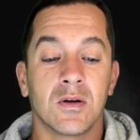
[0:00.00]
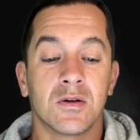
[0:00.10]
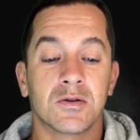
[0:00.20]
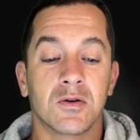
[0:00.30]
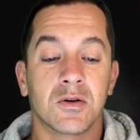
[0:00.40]

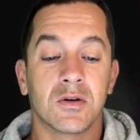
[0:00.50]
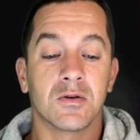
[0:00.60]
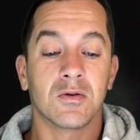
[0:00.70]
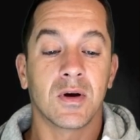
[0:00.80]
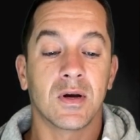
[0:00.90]
So you can
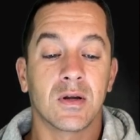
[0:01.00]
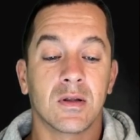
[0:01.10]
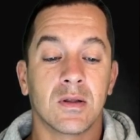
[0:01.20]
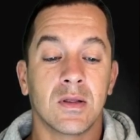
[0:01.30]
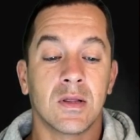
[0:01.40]
do a
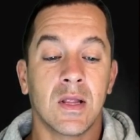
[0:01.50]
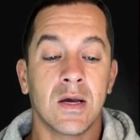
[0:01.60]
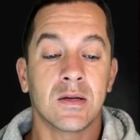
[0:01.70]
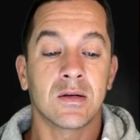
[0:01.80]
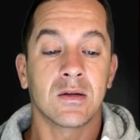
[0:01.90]

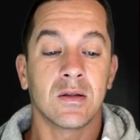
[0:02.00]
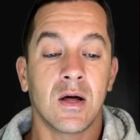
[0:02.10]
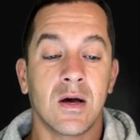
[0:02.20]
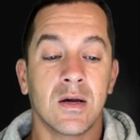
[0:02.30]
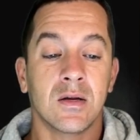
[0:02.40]
light
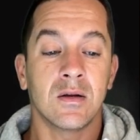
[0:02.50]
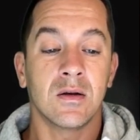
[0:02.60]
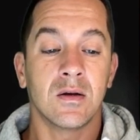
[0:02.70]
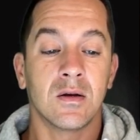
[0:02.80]
line.